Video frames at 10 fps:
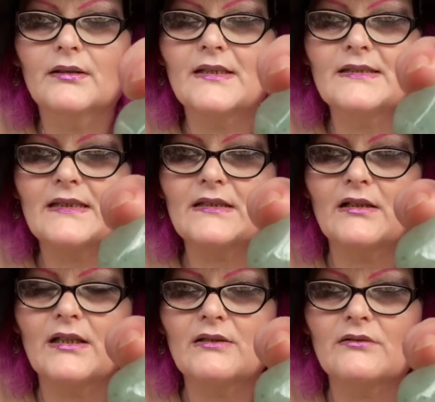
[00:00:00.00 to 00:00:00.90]
You see, it's got
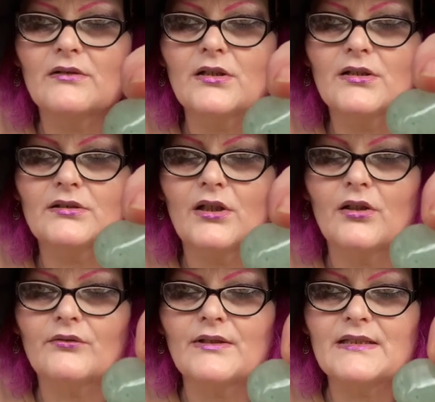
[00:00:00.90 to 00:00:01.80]
like little
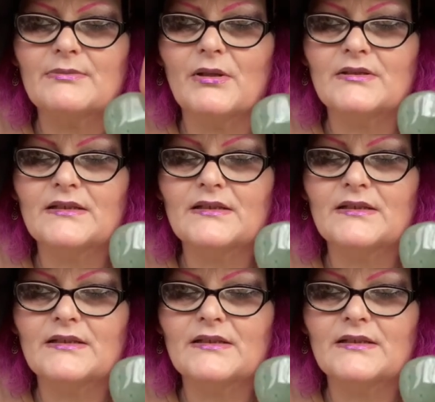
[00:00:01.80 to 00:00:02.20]
dark green spots